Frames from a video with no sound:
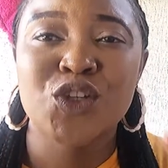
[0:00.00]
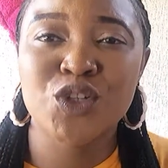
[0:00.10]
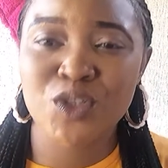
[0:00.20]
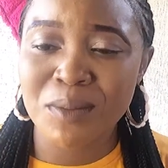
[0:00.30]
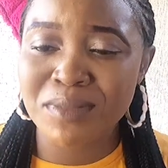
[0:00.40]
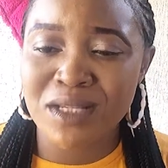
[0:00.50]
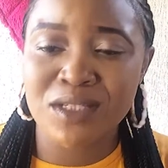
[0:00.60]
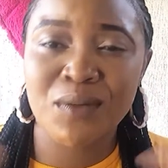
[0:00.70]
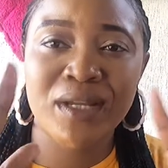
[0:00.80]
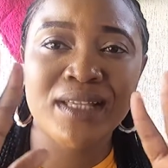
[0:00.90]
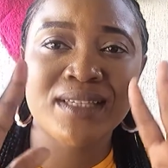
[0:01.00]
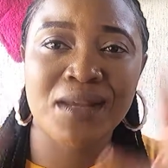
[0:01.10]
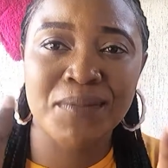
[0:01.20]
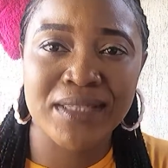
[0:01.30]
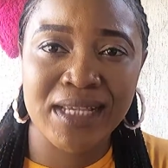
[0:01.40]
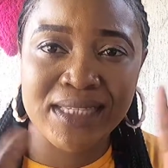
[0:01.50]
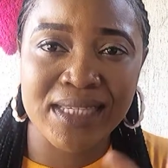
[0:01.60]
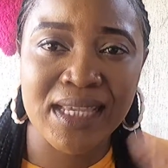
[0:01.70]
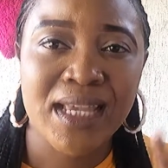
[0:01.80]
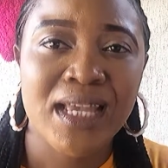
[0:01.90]
Sometimes our hands can be dirty,
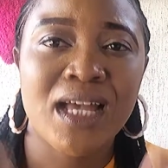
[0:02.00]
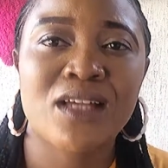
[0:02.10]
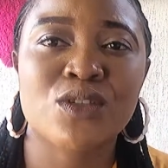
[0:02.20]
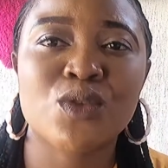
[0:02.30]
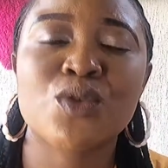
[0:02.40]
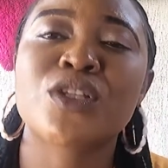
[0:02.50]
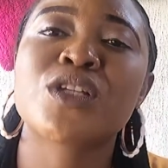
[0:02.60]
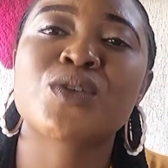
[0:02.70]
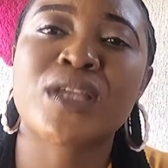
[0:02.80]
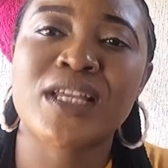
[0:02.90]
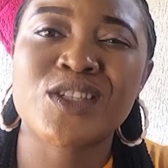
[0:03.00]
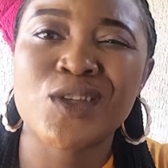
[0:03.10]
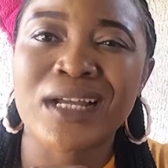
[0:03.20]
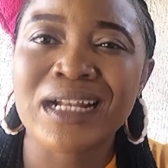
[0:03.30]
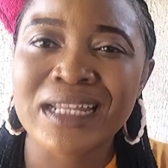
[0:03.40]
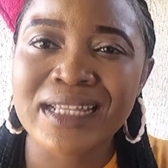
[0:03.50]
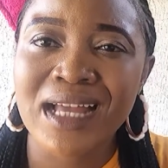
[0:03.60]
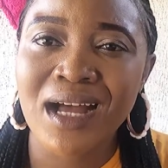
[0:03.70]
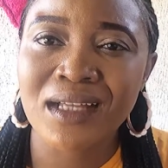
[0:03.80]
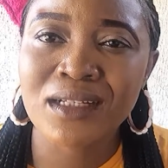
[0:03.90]
and so you need to get a clean
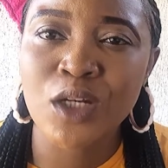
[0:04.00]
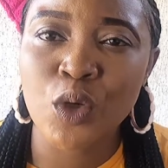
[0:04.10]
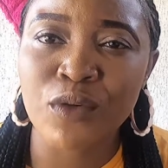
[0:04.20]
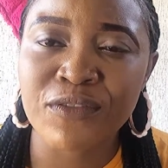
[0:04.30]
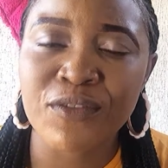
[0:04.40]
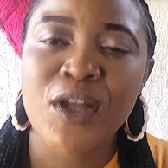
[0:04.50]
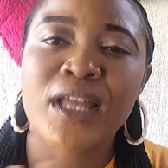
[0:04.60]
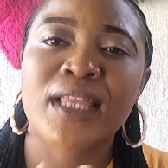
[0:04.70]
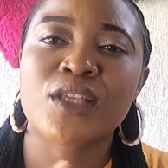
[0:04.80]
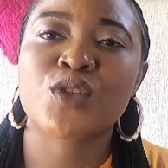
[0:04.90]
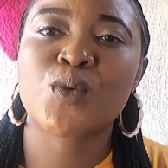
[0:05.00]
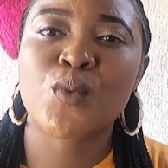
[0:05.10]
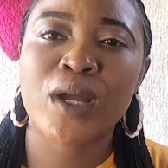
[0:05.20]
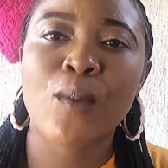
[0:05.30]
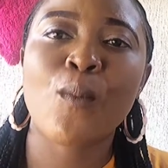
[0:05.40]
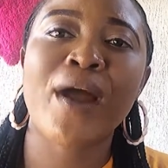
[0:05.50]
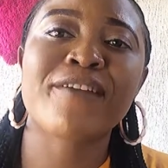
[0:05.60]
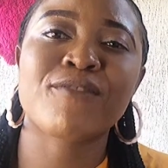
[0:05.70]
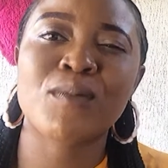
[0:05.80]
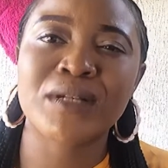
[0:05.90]
hand glove that you wear while
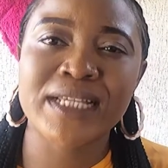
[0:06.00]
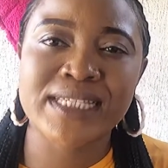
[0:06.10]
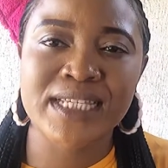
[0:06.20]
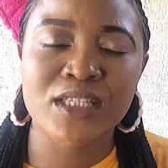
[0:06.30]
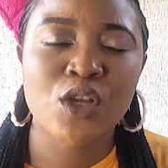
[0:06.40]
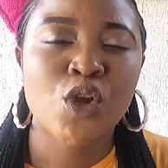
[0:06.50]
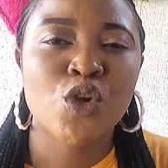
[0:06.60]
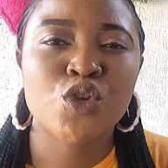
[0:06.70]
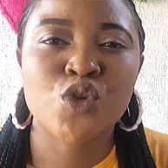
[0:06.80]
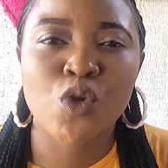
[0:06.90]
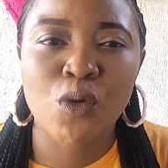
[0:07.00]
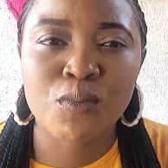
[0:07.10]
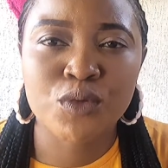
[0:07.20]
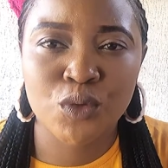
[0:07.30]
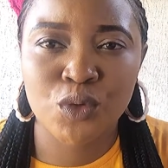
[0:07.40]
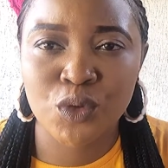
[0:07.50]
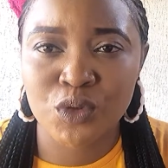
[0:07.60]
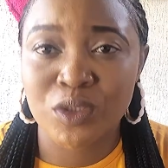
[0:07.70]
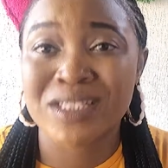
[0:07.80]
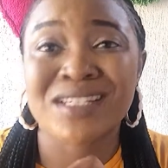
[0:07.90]
formulating your product.
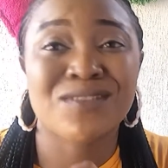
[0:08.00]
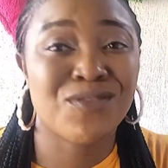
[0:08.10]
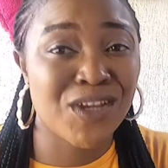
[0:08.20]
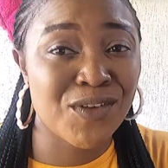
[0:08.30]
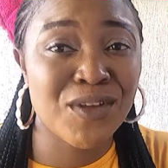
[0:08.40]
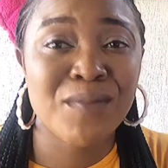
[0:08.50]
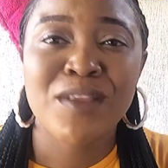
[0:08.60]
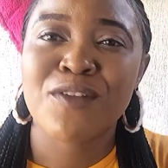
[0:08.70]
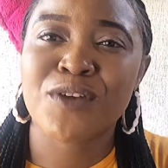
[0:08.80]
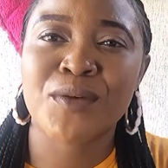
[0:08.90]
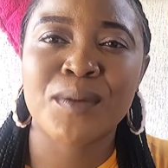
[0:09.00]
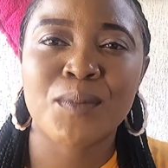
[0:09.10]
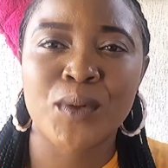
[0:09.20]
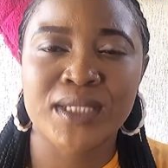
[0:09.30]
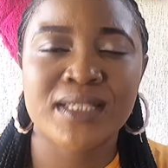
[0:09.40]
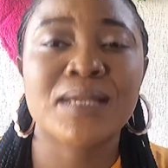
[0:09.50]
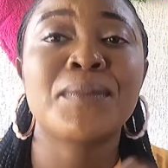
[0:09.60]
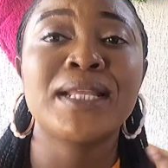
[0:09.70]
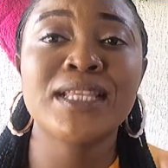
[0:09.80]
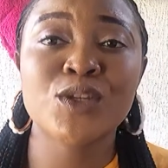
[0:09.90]
It is very, very important.
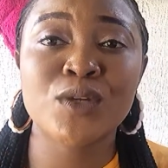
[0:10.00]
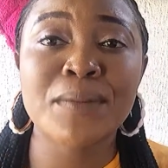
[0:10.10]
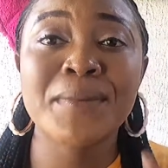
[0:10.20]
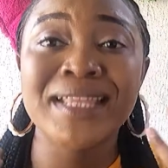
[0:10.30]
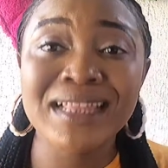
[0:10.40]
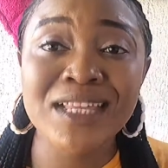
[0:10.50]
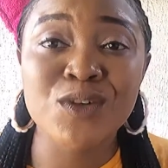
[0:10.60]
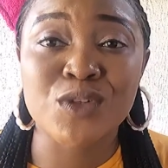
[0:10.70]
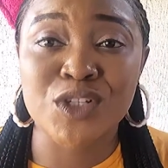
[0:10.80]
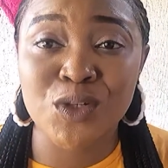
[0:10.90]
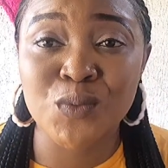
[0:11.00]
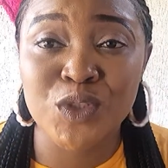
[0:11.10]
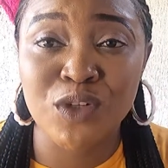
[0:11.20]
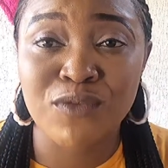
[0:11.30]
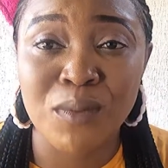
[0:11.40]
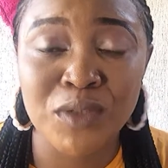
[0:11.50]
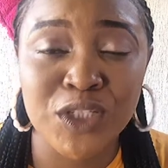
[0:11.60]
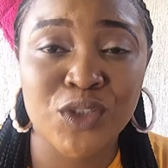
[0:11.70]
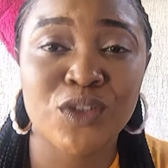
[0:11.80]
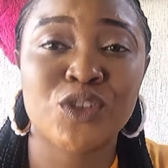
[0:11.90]
Immediately you're done with your
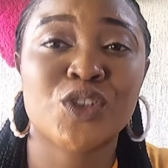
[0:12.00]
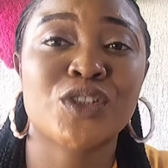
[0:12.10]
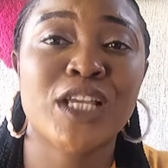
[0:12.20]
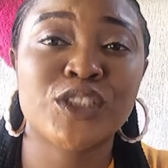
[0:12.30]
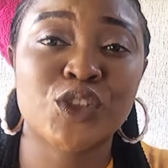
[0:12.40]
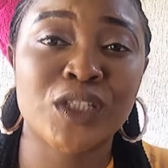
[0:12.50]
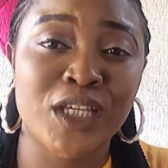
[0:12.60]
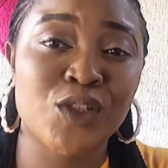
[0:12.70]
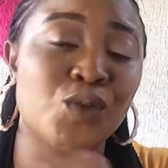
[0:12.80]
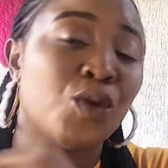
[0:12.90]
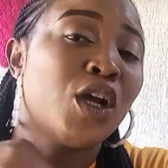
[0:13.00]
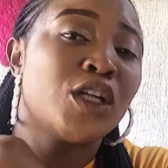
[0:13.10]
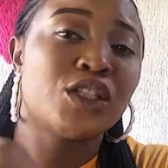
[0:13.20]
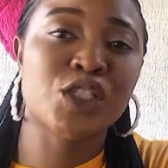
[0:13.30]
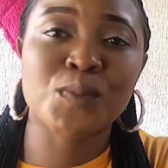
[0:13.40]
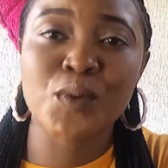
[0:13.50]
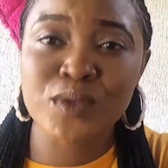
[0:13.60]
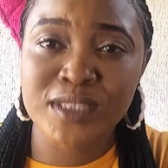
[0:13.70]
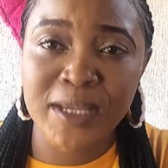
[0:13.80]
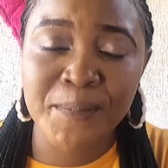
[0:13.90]
formulation, just ensure that you dispose
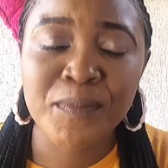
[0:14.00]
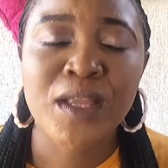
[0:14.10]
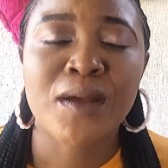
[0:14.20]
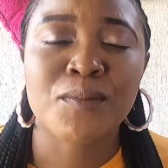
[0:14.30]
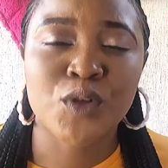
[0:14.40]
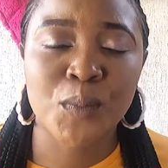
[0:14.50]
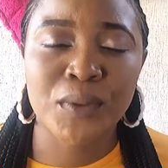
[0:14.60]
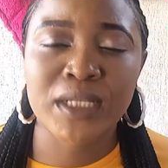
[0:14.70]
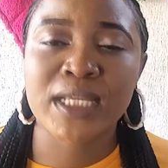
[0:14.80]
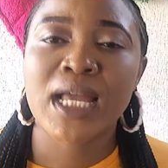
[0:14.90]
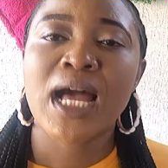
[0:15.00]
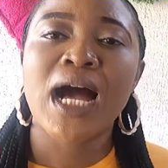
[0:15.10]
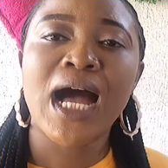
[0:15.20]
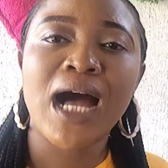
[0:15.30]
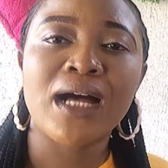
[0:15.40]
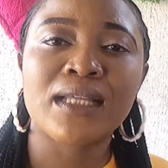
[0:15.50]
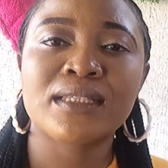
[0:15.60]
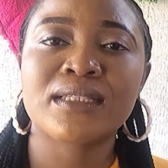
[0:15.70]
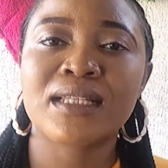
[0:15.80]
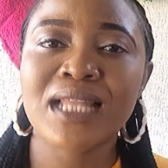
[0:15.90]
them properly. And
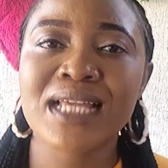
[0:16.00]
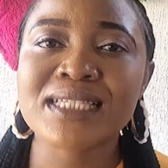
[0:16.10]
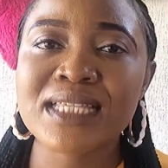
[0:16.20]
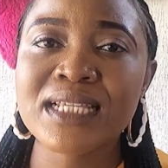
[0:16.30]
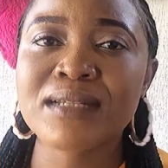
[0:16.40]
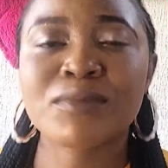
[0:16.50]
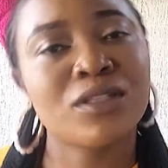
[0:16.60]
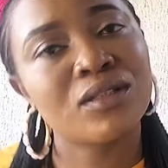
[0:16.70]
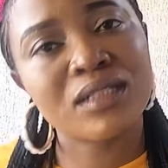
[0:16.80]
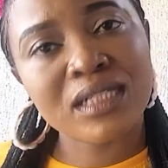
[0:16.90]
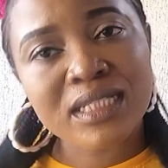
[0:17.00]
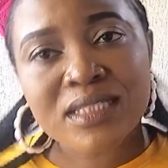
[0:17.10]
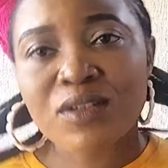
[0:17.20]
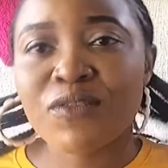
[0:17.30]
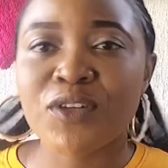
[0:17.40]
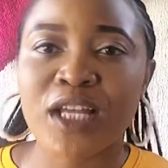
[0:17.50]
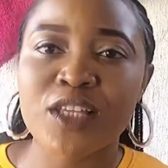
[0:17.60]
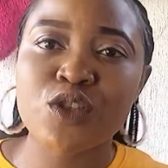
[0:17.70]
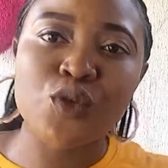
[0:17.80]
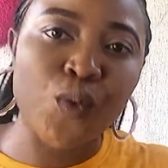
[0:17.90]
lastly, but not the least, don't forget
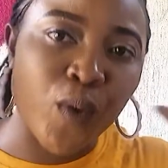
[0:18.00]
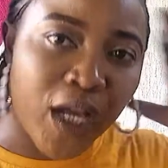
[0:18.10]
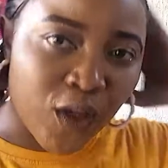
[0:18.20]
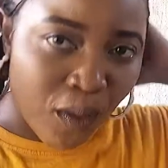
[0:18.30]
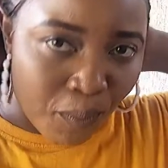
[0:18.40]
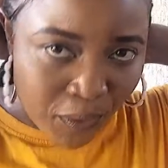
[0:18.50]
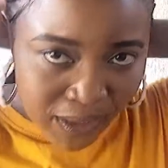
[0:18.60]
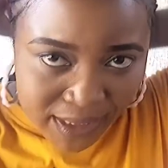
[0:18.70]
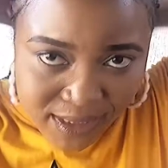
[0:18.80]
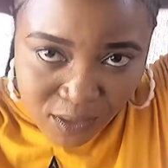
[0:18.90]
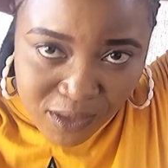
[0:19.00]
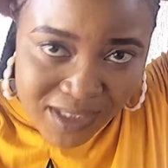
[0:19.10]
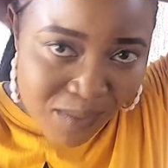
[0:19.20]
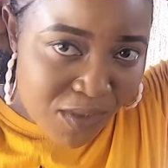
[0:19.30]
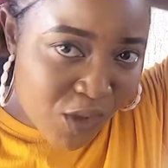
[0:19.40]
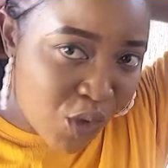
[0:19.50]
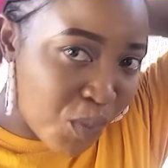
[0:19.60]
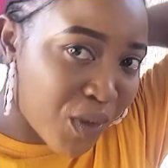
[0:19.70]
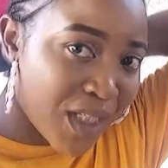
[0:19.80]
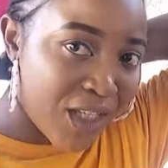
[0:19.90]
to wear your bonnet or something to
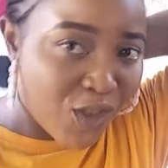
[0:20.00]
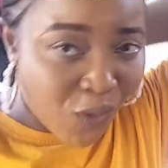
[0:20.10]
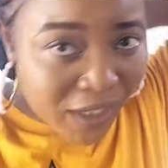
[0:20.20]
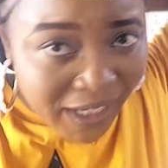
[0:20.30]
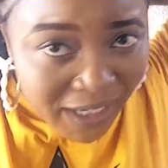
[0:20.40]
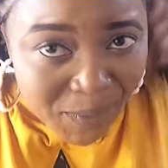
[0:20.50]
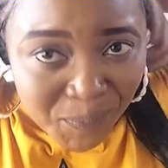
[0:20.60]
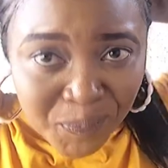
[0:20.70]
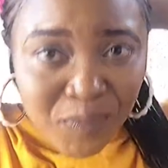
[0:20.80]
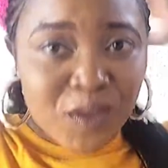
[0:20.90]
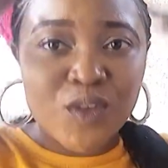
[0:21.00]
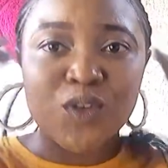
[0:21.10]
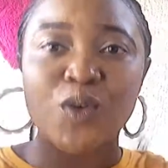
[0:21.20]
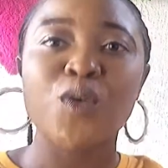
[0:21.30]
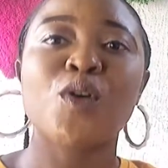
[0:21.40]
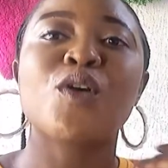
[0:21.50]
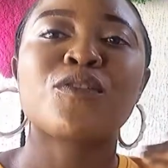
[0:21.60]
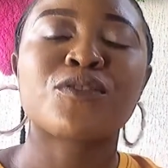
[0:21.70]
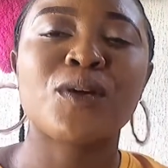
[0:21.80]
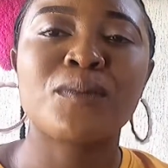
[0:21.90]
protect your hair
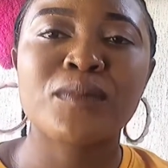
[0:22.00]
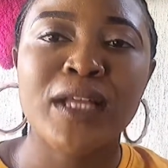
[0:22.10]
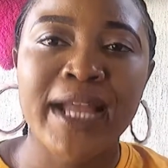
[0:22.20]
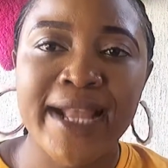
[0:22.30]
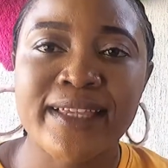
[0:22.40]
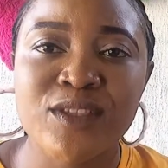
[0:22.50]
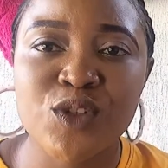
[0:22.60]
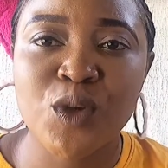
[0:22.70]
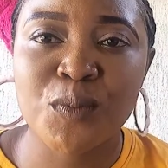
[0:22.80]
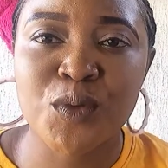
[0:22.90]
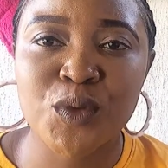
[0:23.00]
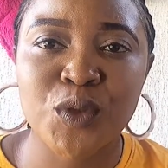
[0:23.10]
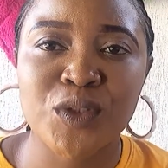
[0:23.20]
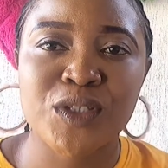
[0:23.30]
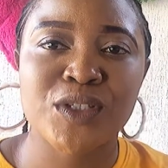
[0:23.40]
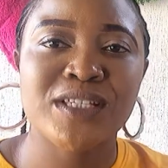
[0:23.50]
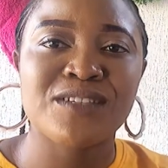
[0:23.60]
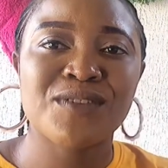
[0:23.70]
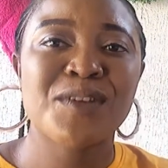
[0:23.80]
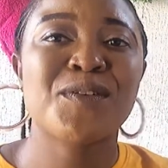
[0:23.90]
from getting to your products. It's
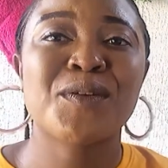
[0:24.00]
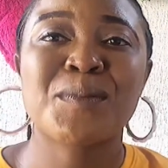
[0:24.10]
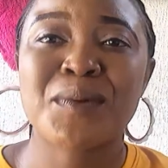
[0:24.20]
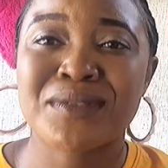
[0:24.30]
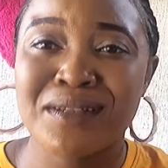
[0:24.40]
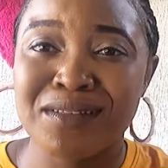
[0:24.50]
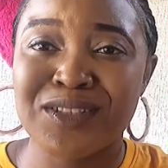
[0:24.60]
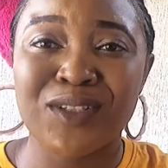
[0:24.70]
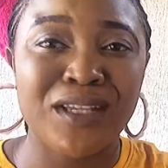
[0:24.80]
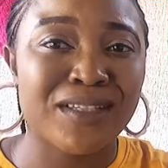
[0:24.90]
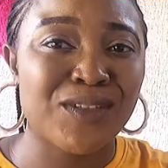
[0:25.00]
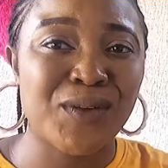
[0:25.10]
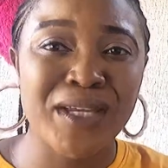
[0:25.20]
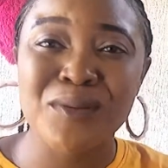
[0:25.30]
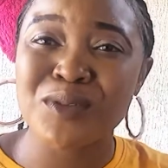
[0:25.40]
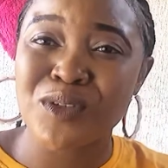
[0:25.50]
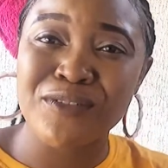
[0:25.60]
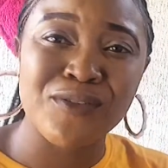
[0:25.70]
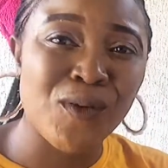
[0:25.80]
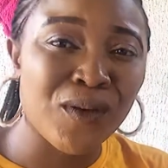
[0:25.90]
very, very important, so that your hair will not
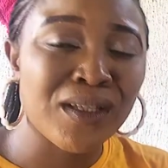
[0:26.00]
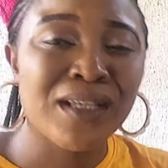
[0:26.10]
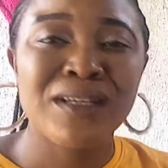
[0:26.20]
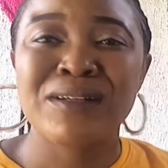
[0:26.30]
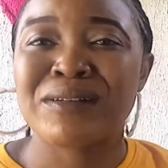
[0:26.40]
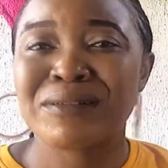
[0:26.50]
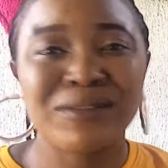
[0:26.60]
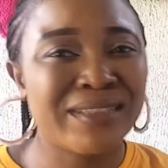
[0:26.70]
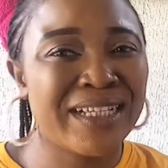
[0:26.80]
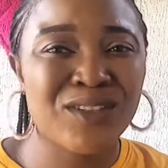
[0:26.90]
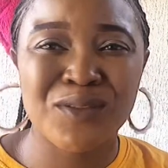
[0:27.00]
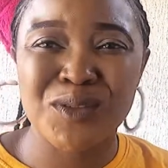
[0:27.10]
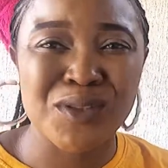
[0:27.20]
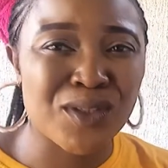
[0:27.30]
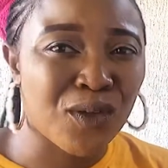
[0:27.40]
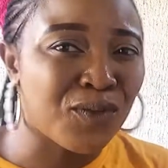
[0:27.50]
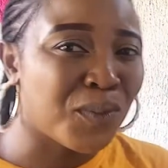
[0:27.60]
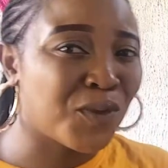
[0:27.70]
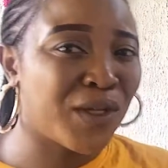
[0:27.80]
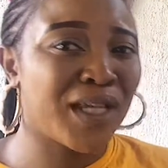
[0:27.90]
fall, or any of those stuff from
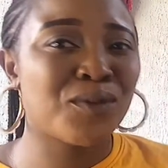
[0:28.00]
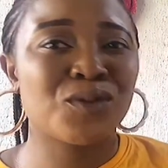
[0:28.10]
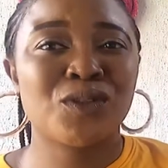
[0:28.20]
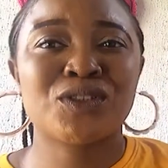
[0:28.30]
your hair will not